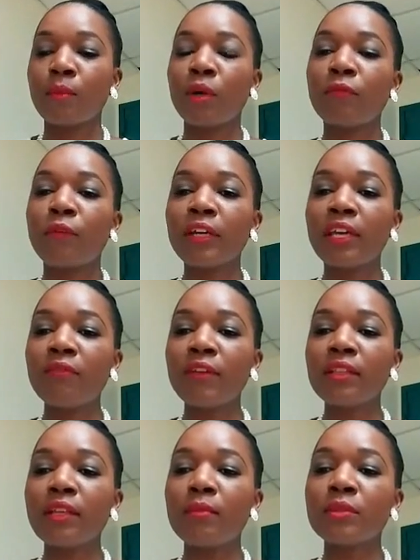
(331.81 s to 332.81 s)
But
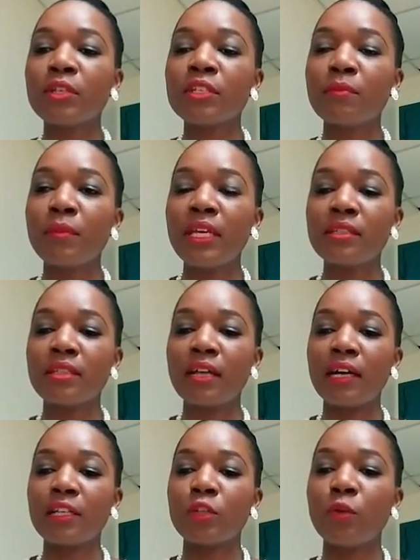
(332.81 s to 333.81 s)
forgiving them just means that